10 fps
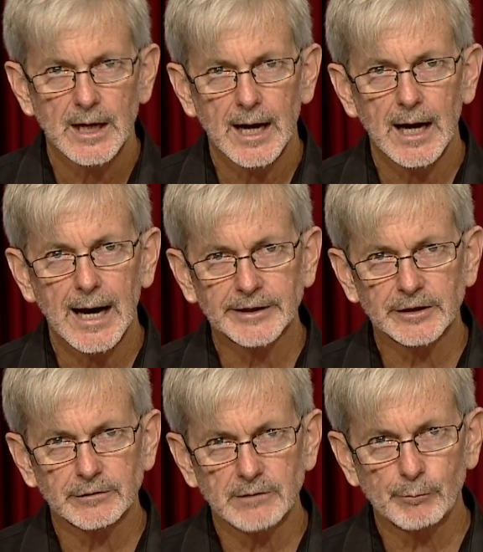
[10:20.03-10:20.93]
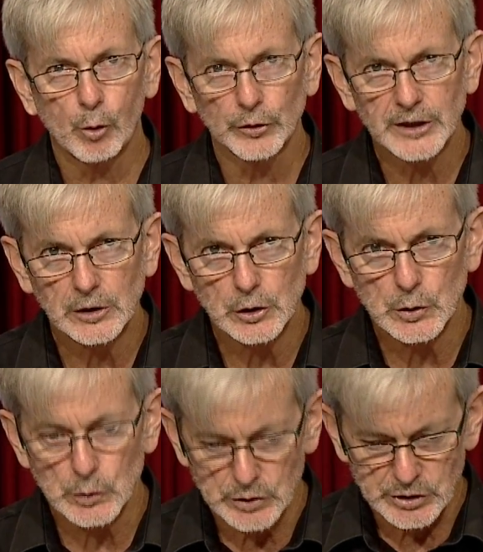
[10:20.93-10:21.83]
under the reporting
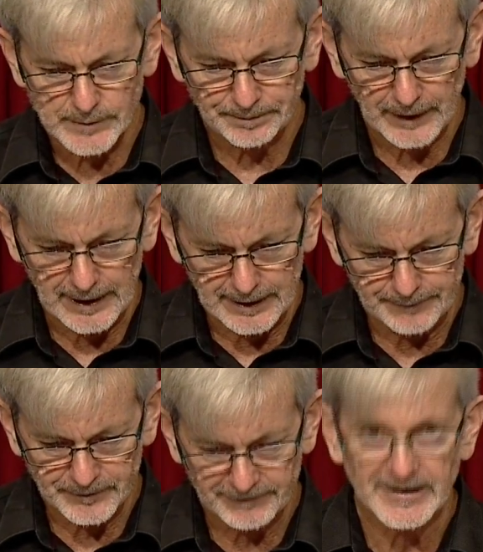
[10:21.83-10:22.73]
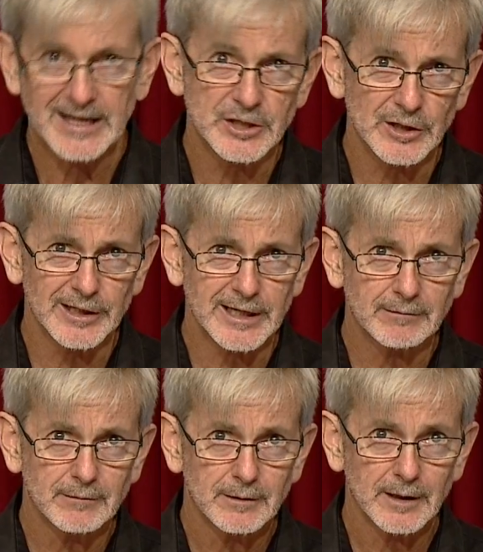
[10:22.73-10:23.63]
news fair dealing
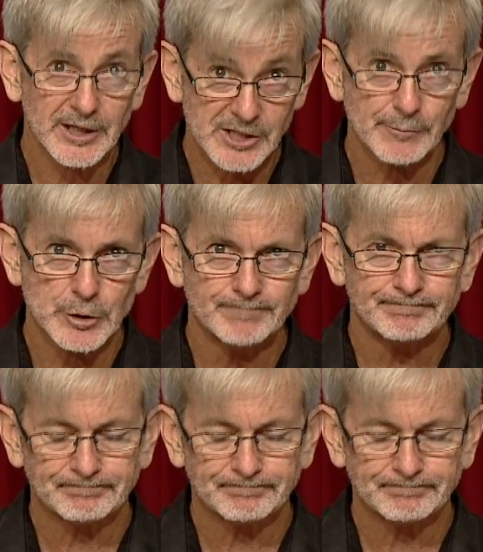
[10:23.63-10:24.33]
exception.